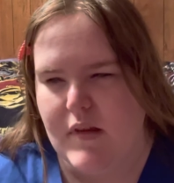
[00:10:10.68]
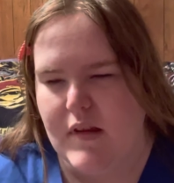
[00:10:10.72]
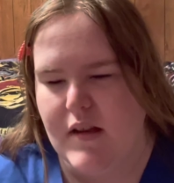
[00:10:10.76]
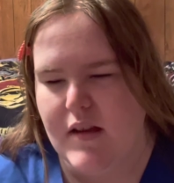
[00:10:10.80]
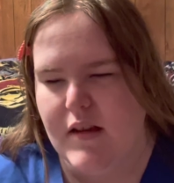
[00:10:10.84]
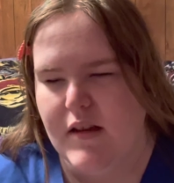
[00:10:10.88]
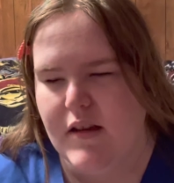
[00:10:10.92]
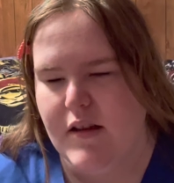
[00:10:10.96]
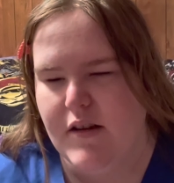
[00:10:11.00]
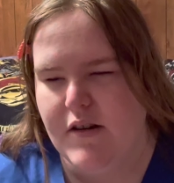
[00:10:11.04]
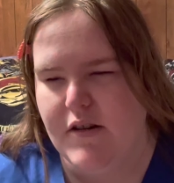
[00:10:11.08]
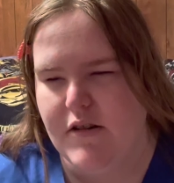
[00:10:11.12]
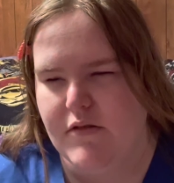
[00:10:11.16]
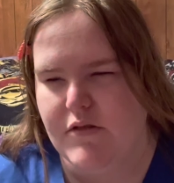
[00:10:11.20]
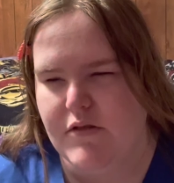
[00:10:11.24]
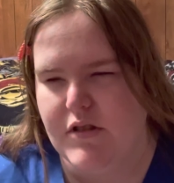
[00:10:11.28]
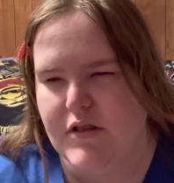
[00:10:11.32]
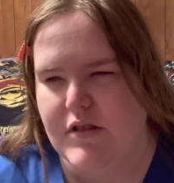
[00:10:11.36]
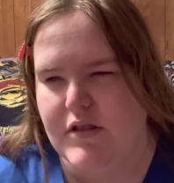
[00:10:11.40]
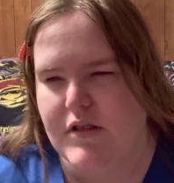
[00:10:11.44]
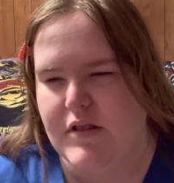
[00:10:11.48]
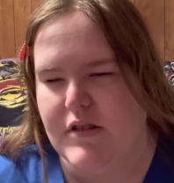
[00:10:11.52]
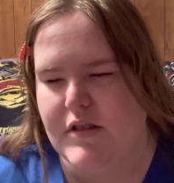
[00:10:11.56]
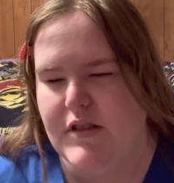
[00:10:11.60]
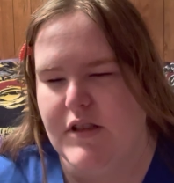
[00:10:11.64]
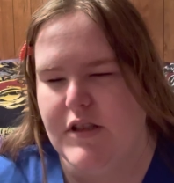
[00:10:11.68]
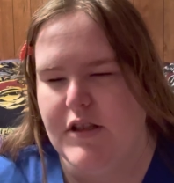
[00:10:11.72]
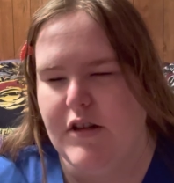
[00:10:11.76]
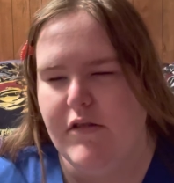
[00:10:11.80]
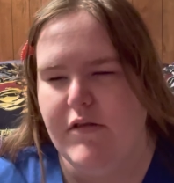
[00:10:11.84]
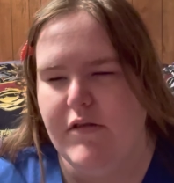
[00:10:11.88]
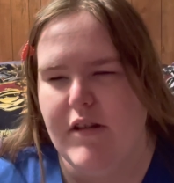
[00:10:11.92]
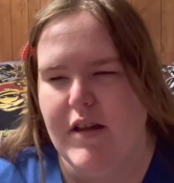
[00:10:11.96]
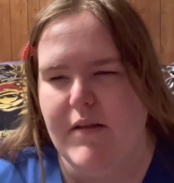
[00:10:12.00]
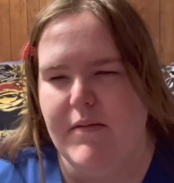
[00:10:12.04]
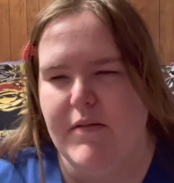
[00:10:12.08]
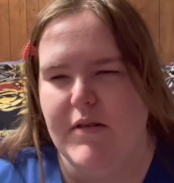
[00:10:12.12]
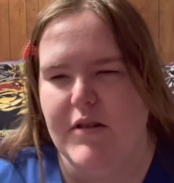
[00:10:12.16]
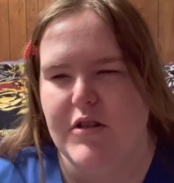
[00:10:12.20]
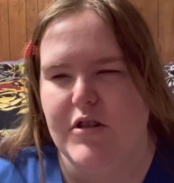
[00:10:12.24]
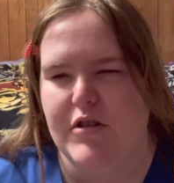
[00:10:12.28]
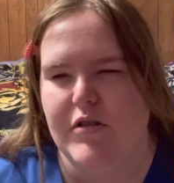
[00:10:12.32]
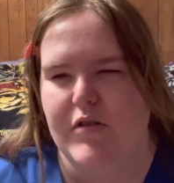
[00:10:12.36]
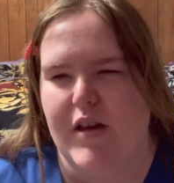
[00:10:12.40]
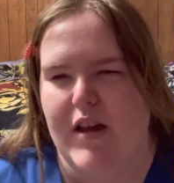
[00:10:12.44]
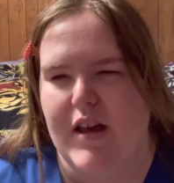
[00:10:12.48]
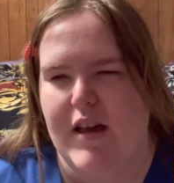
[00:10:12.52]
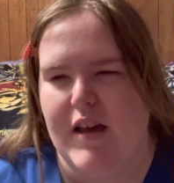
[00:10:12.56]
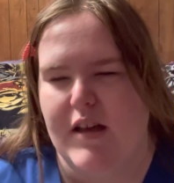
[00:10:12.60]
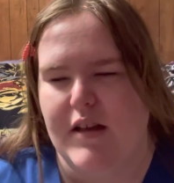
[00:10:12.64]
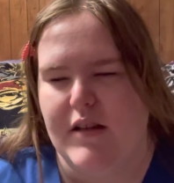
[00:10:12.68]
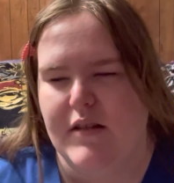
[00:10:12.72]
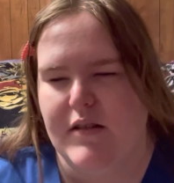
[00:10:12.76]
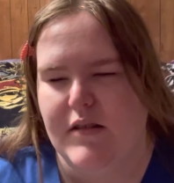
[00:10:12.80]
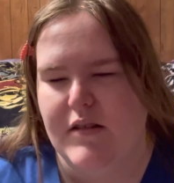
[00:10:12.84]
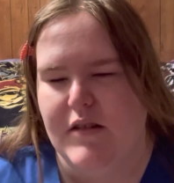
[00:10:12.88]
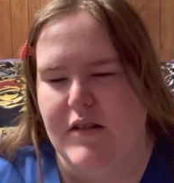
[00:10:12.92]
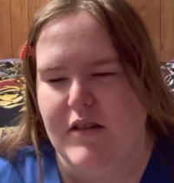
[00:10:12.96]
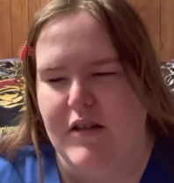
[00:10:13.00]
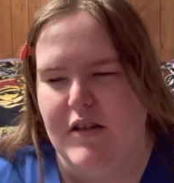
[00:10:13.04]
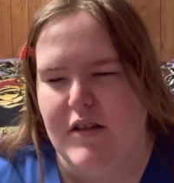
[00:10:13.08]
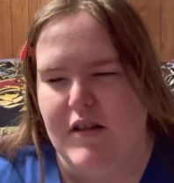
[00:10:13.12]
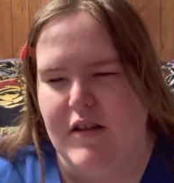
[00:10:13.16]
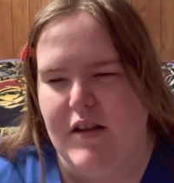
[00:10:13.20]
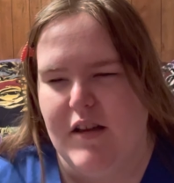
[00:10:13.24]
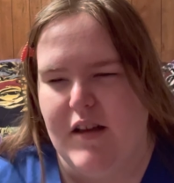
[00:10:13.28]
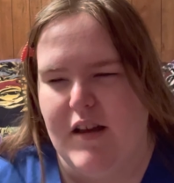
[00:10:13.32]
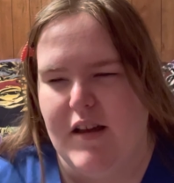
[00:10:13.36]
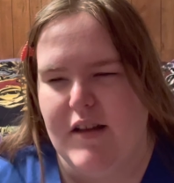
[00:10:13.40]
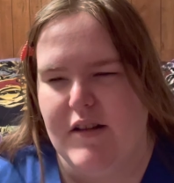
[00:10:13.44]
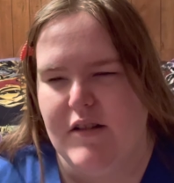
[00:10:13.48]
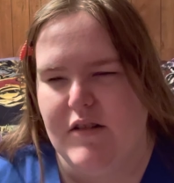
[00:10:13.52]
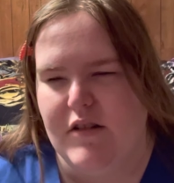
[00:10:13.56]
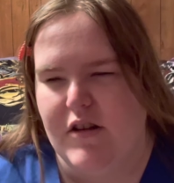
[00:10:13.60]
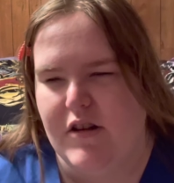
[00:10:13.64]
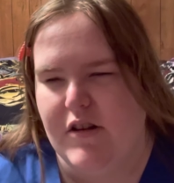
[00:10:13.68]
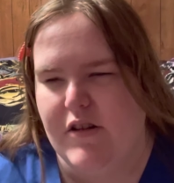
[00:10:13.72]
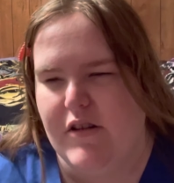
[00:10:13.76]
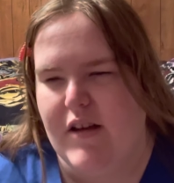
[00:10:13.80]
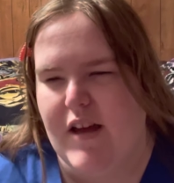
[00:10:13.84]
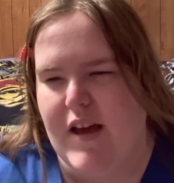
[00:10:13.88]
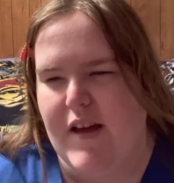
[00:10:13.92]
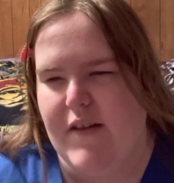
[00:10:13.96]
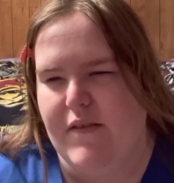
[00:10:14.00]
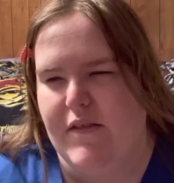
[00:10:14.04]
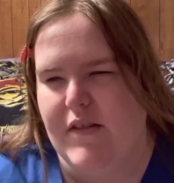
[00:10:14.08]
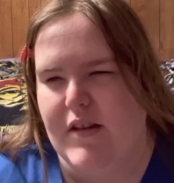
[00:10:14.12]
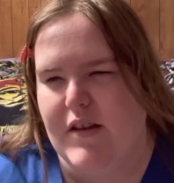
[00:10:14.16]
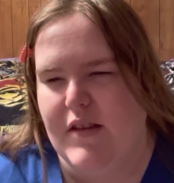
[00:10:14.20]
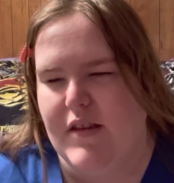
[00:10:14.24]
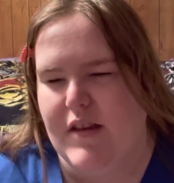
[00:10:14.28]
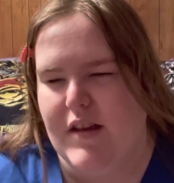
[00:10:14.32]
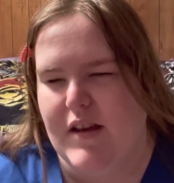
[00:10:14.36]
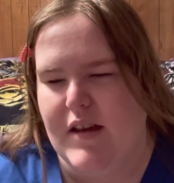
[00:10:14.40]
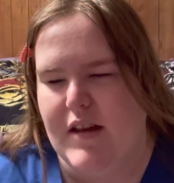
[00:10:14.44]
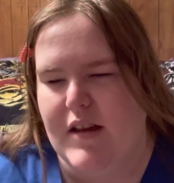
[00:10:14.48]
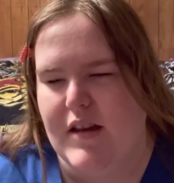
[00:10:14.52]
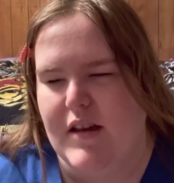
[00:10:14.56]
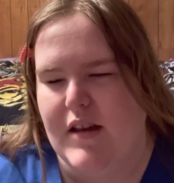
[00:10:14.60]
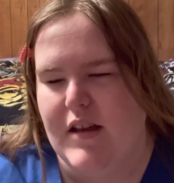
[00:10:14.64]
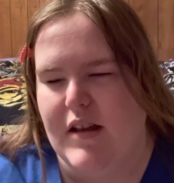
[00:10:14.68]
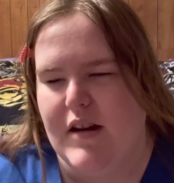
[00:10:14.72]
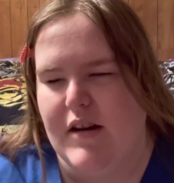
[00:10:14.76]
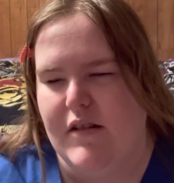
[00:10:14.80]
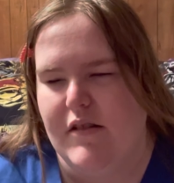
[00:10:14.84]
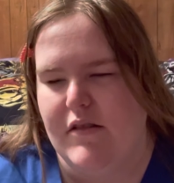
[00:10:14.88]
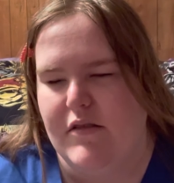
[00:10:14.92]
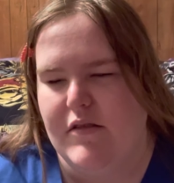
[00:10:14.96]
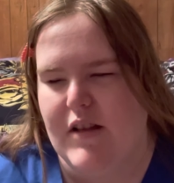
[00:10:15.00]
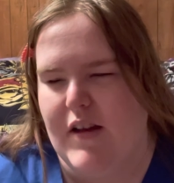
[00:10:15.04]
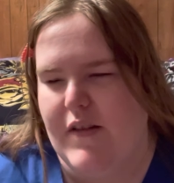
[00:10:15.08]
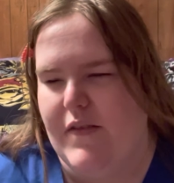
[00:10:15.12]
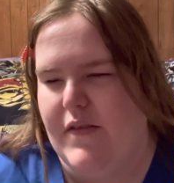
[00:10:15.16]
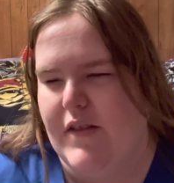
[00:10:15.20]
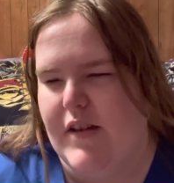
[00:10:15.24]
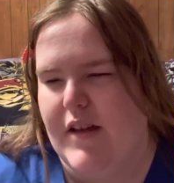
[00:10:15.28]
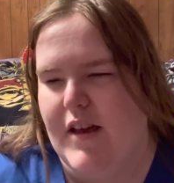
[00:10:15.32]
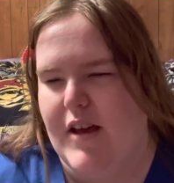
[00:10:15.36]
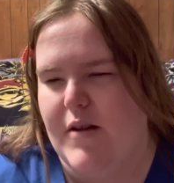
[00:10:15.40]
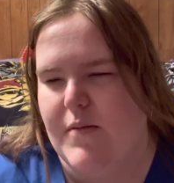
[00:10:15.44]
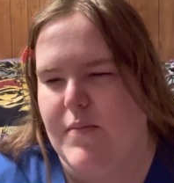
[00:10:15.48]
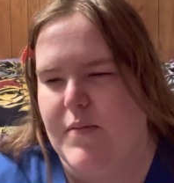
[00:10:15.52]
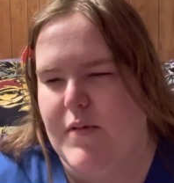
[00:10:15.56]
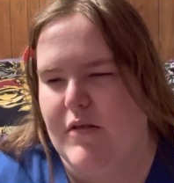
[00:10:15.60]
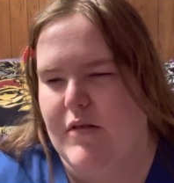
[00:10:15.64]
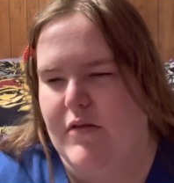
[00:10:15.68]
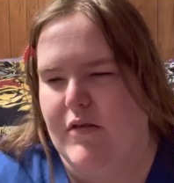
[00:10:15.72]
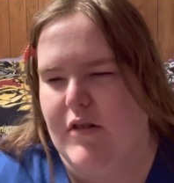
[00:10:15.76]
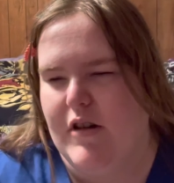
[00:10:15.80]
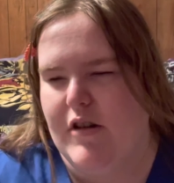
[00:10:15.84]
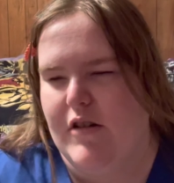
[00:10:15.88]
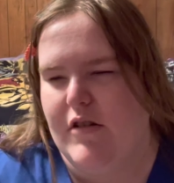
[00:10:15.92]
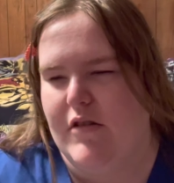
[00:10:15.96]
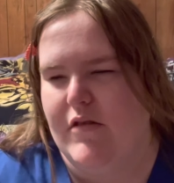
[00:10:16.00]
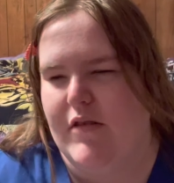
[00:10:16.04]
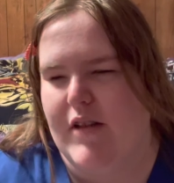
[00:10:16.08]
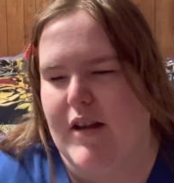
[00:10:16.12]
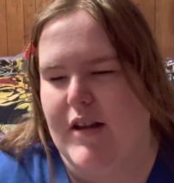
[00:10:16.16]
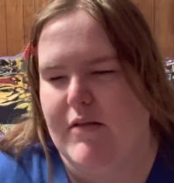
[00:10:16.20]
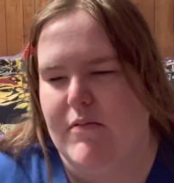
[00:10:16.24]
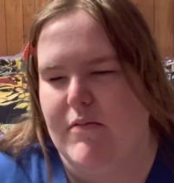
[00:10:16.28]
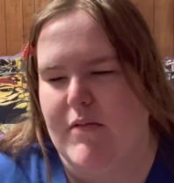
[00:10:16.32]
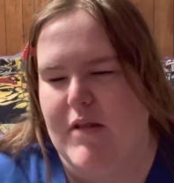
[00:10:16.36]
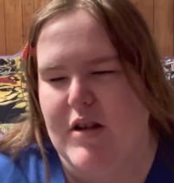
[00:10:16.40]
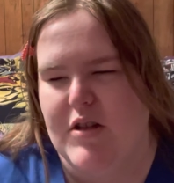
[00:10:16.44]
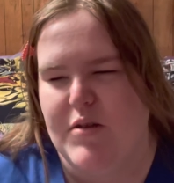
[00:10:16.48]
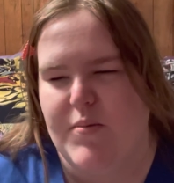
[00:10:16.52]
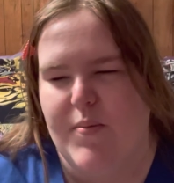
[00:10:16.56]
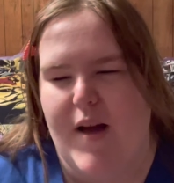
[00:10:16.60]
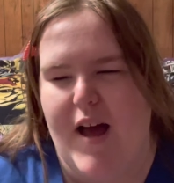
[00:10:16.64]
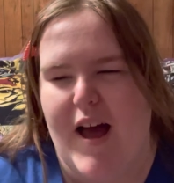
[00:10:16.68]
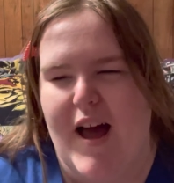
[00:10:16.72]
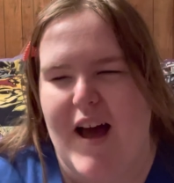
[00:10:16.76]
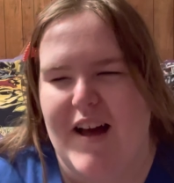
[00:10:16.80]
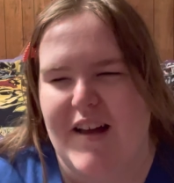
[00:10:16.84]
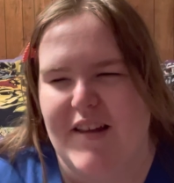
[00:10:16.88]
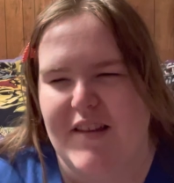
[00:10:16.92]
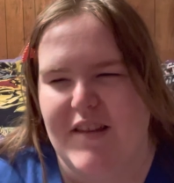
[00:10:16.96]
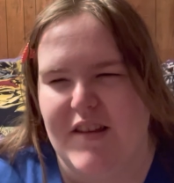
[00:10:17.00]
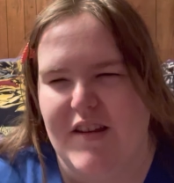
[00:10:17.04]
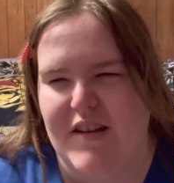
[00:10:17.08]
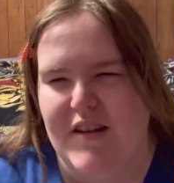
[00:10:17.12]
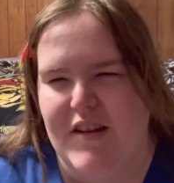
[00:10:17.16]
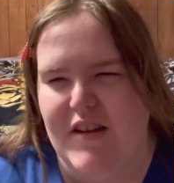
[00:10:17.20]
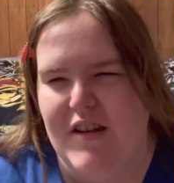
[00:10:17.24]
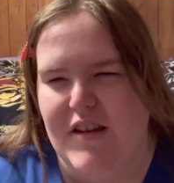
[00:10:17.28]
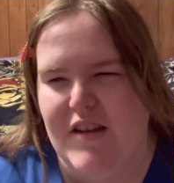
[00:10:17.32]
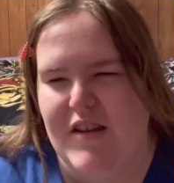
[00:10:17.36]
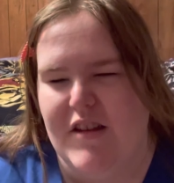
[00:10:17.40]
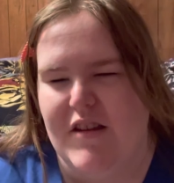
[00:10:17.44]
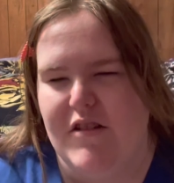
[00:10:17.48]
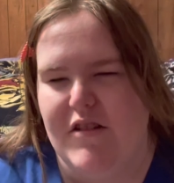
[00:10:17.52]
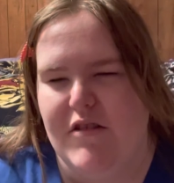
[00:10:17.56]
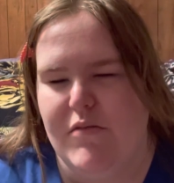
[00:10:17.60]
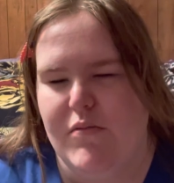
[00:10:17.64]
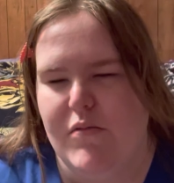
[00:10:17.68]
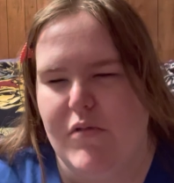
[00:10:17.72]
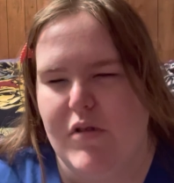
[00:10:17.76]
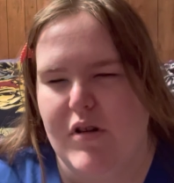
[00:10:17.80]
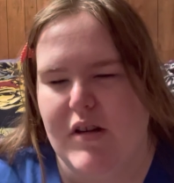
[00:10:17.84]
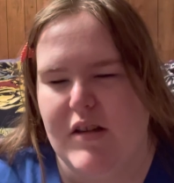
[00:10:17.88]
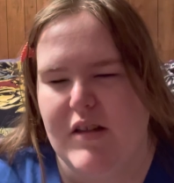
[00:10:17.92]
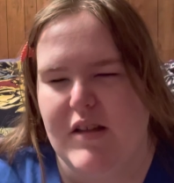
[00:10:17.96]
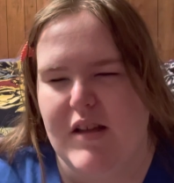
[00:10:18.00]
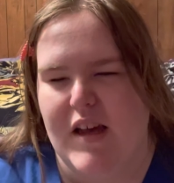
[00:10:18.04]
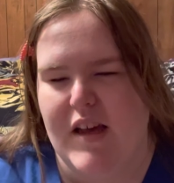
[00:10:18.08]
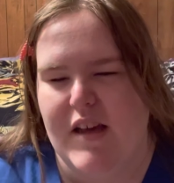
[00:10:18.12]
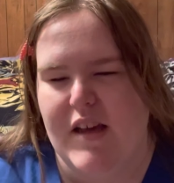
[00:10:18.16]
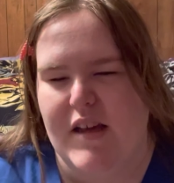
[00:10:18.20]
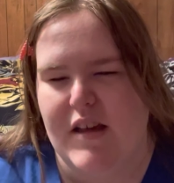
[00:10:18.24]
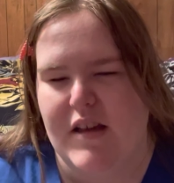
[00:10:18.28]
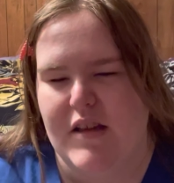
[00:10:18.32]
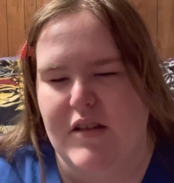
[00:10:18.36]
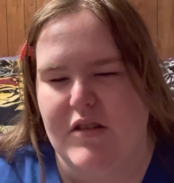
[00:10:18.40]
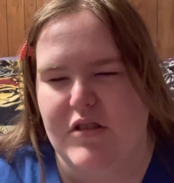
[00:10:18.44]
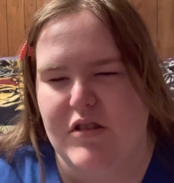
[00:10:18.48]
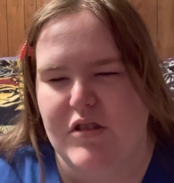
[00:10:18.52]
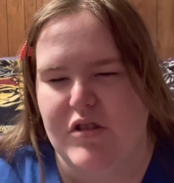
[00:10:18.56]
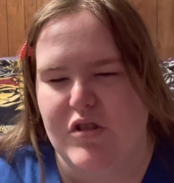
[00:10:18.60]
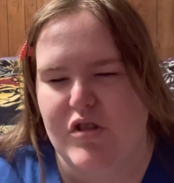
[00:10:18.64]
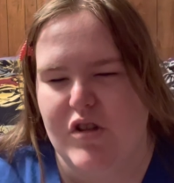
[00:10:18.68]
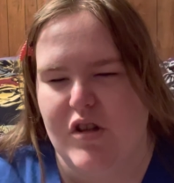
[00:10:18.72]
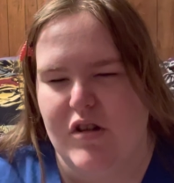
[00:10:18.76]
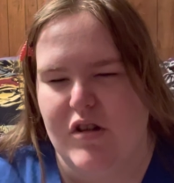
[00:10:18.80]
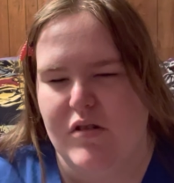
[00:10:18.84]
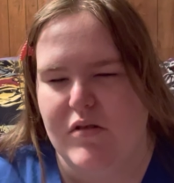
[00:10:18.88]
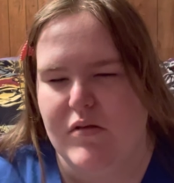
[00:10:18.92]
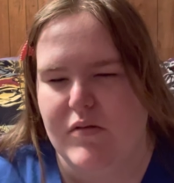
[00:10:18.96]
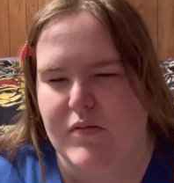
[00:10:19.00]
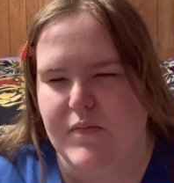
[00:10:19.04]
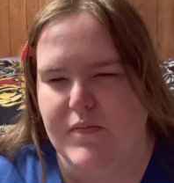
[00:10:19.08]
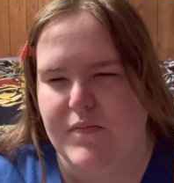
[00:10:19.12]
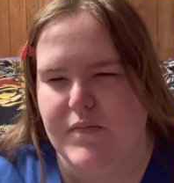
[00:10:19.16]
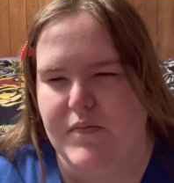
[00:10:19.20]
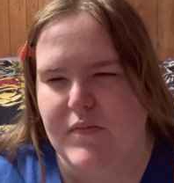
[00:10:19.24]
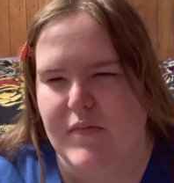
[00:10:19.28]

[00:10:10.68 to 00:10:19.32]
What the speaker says: just soak in what you can and learn everything, and it'll definitely help you learn like which path you want to take, and just don't